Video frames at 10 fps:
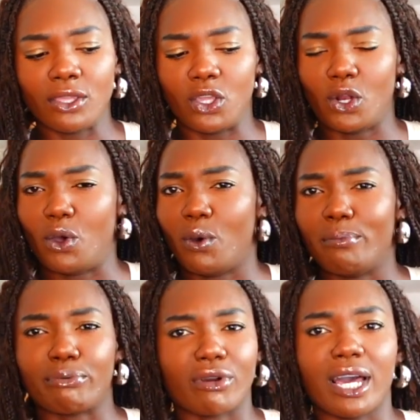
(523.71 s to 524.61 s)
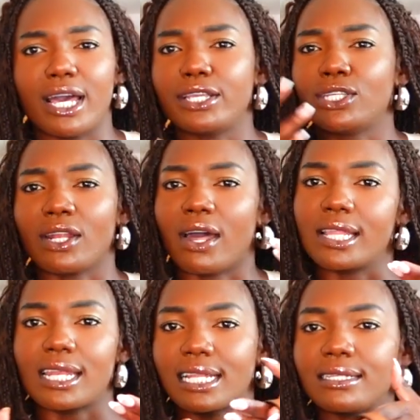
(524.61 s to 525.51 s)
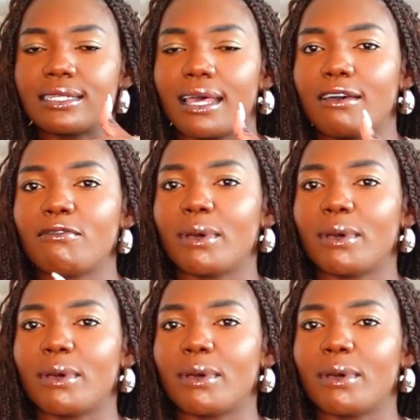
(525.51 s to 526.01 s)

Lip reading: you know, a brush and all of that stuff.